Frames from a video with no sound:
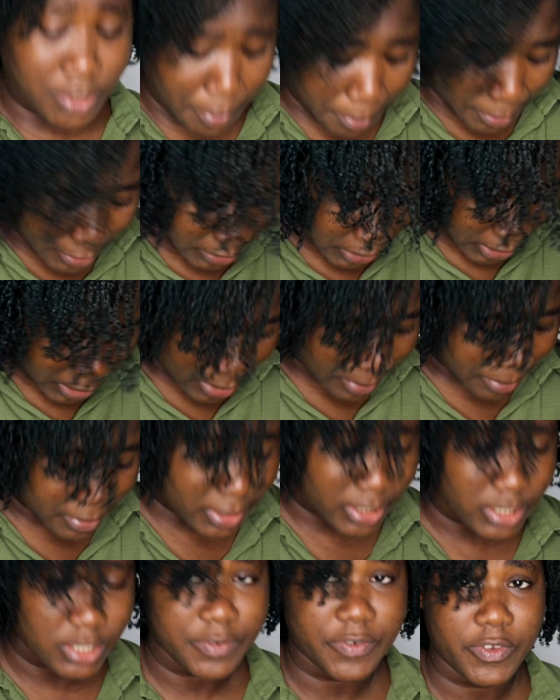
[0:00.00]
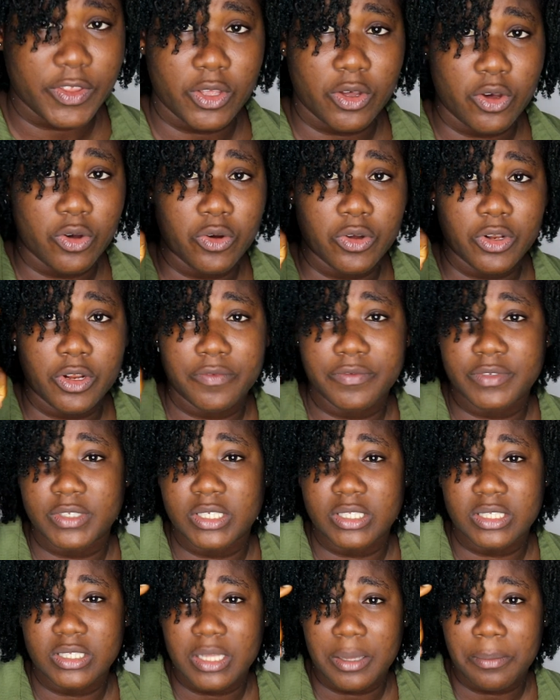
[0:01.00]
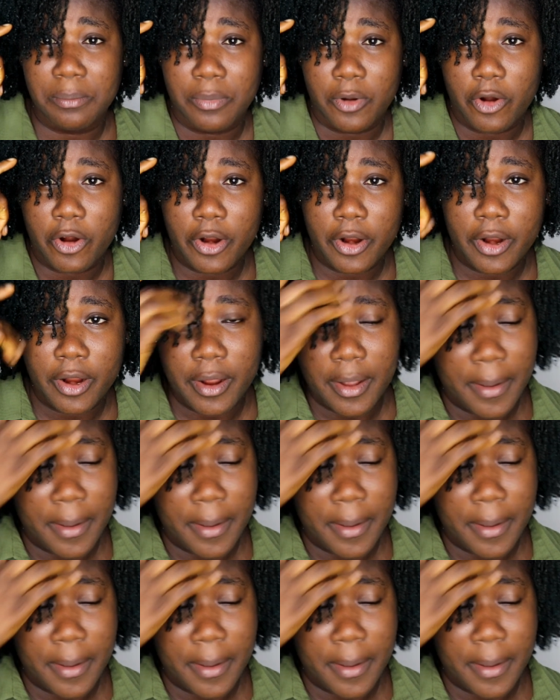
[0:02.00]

So I'm going to keep this for the whole of December,